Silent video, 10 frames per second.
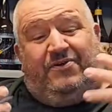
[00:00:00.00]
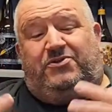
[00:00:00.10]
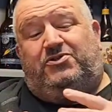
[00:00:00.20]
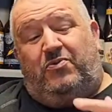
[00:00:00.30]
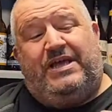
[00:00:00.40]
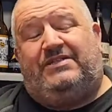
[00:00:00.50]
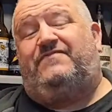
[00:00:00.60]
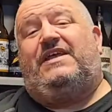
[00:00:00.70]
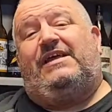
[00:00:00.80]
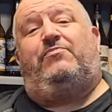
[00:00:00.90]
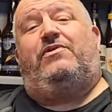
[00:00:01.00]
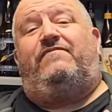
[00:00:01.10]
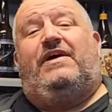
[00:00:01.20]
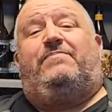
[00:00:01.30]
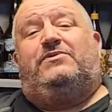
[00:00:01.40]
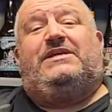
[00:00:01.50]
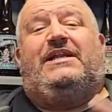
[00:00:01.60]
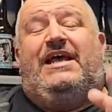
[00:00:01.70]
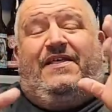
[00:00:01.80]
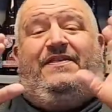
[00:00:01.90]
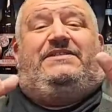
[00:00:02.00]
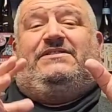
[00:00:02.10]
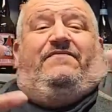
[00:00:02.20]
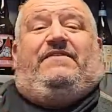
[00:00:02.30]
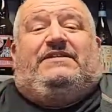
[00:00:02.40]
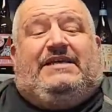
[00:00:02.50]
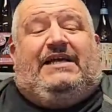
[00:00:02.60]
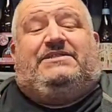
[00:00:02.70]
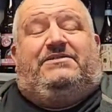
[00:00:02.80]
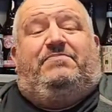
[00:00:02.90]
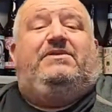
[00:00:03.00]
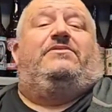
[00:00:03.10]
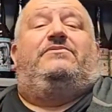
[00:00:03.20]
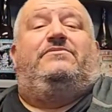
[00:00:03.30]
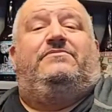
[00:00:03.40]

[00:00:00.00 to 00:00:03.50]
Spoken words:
There's no hint of that 8.5%. This is a fantastic beer.